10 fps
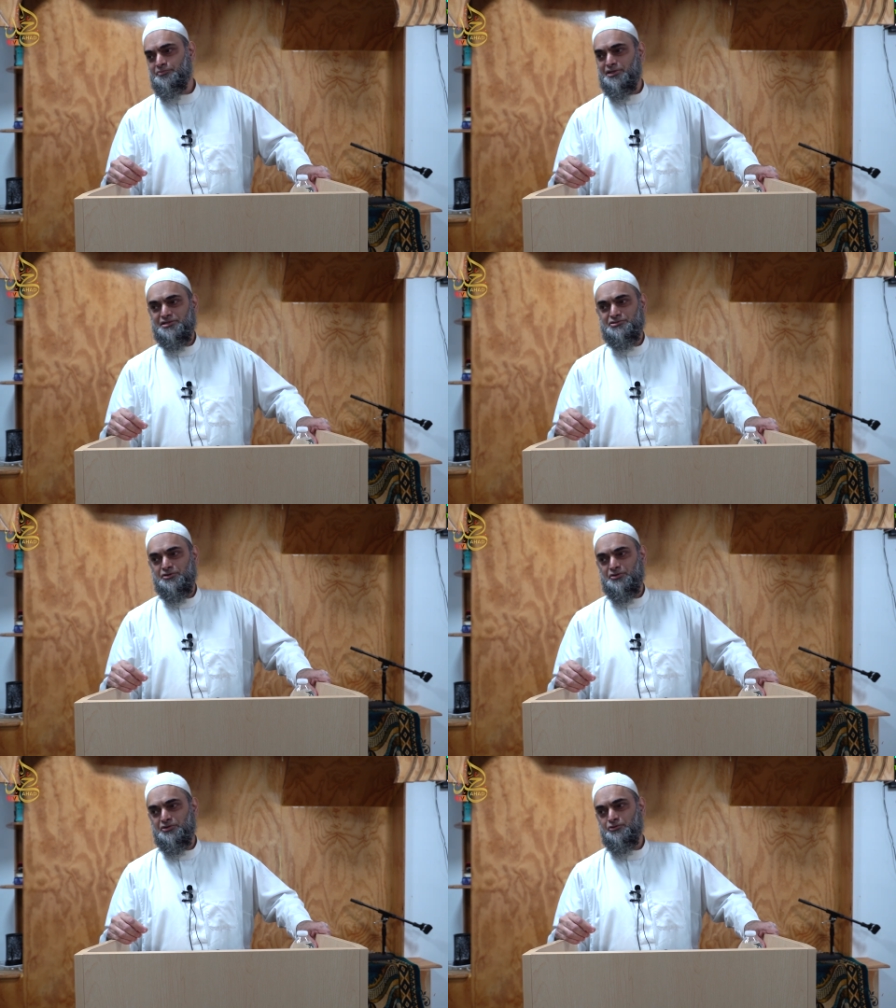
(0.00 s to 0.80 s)
Please,
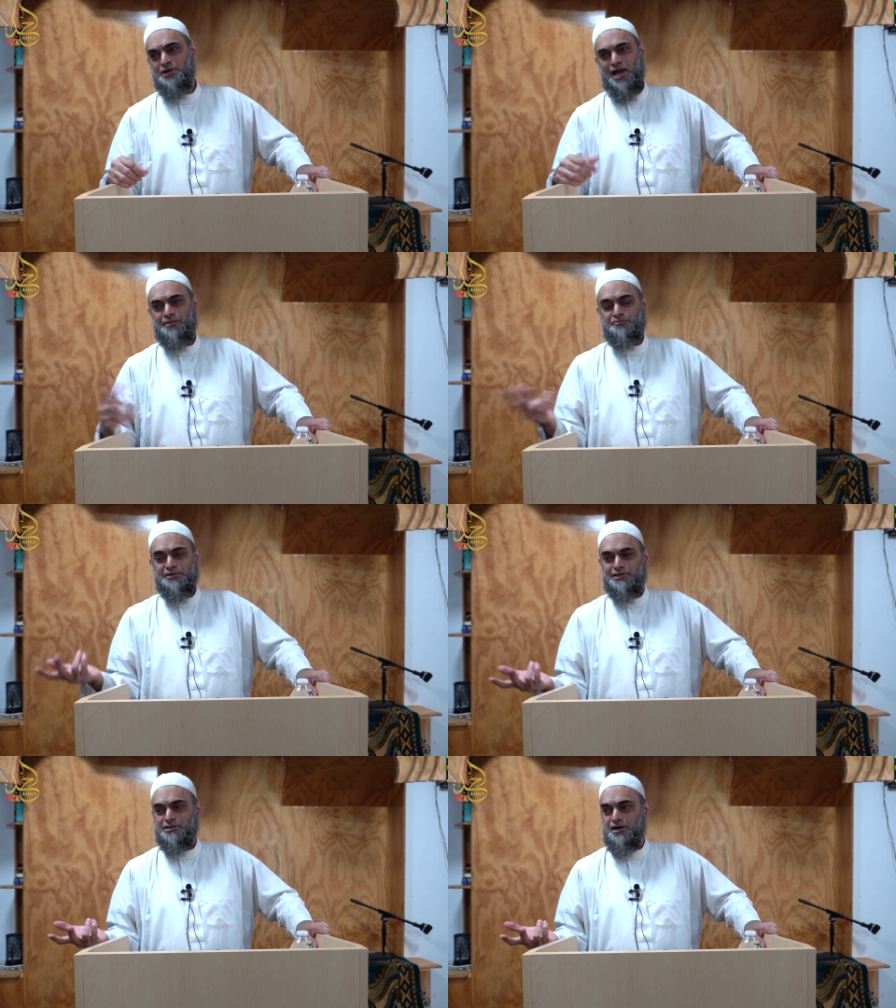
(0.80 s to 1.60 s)
you know, you help
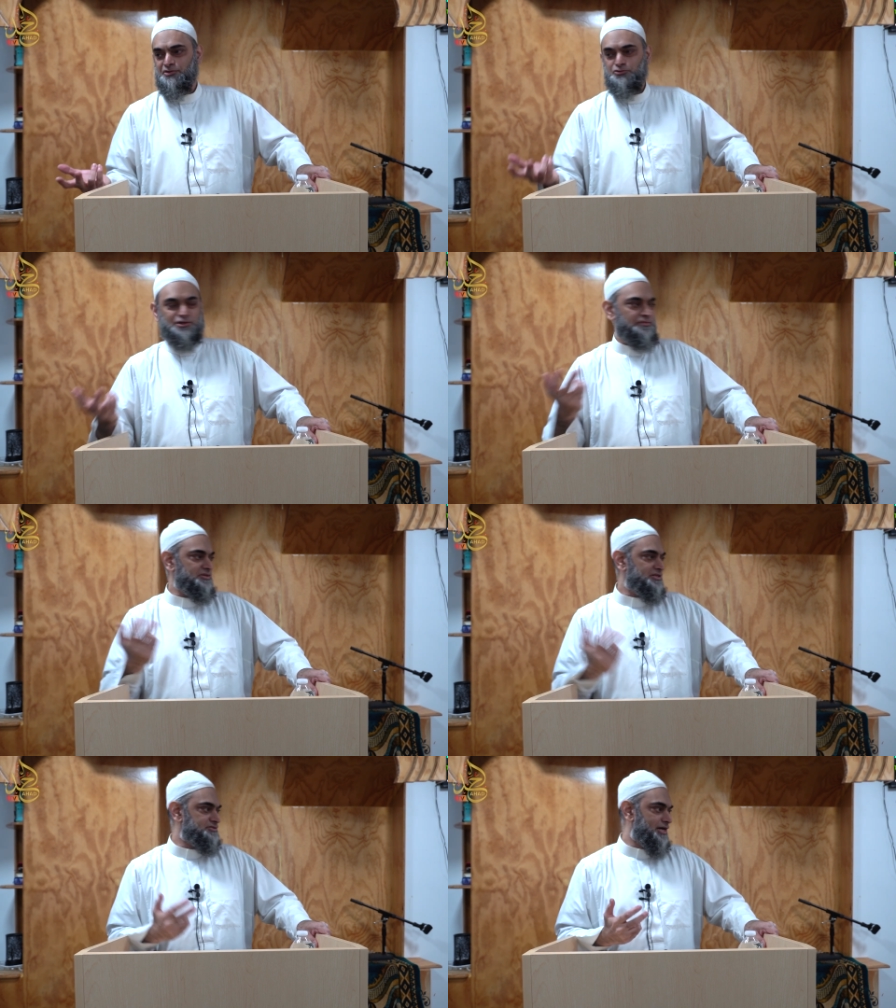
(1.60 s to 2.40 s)
me a lot. You gave
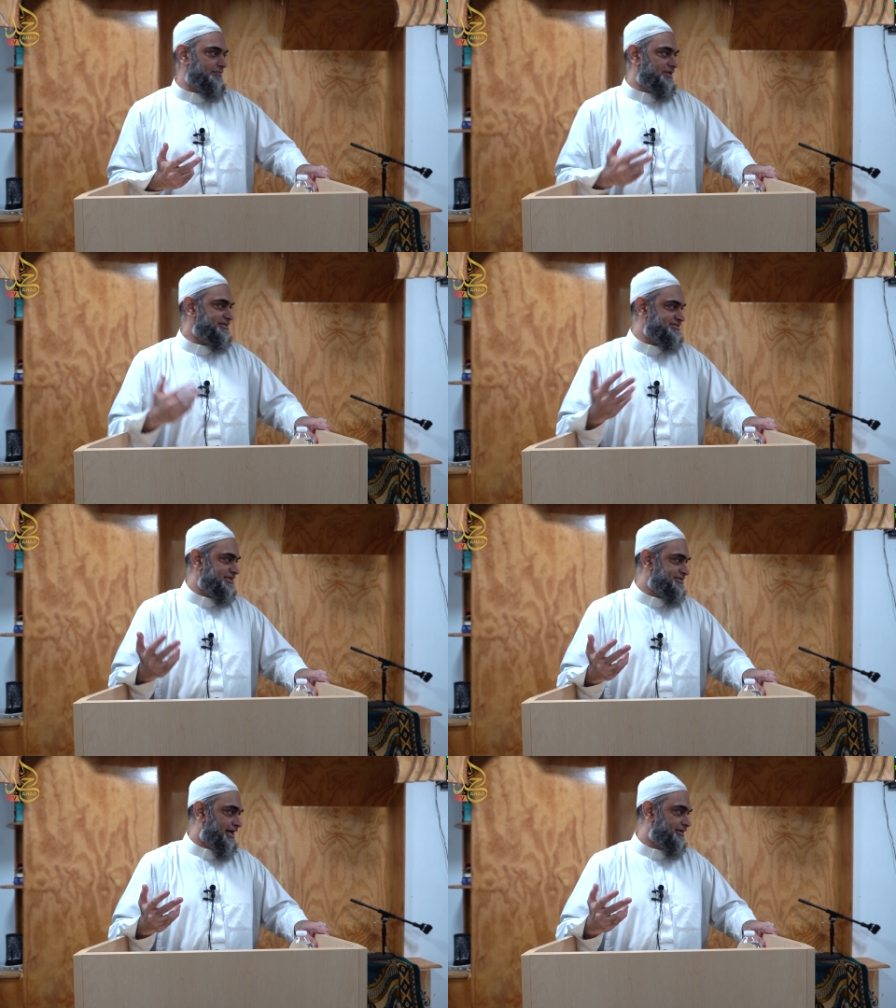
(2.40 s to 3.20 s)
me the job and this
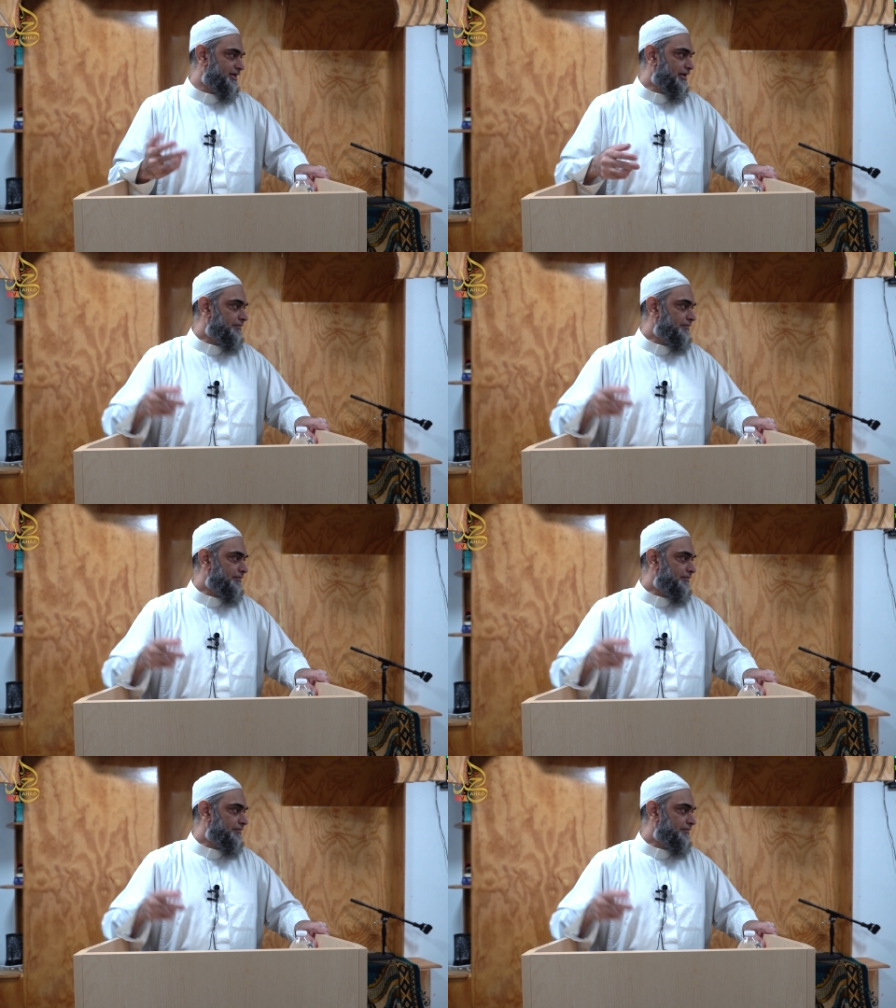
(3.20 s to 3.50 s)
and that.